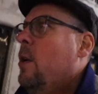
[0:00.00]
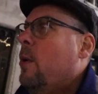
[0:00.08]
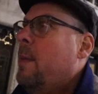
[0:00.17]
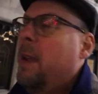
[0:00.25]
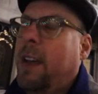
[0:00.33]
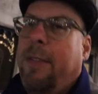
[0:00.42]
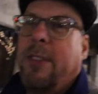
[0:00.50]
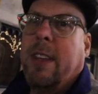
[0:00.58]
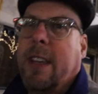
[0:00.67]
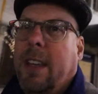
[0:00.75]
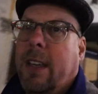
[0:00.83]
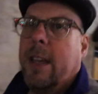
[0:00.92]
women of
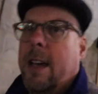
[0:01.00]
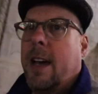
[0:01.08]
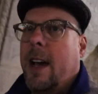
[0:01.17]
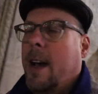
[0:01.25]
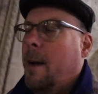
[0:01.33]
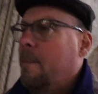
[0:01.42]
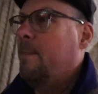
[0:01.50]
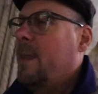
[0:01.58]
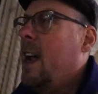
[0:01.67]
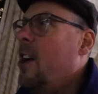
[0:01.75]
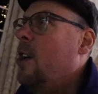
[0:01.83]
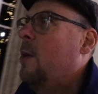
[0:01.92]
the um,
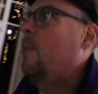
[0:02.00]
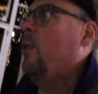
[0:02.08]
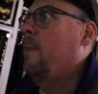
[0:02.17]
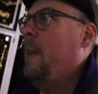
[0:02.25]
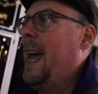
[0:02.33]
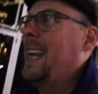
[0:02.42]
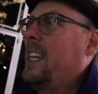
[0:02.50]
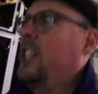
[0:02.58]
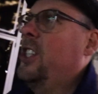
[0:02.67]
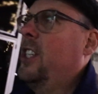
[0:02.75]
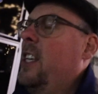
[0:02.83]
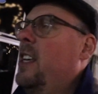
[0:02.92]
harem were
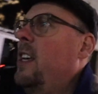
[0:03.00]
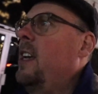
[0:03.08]
banished,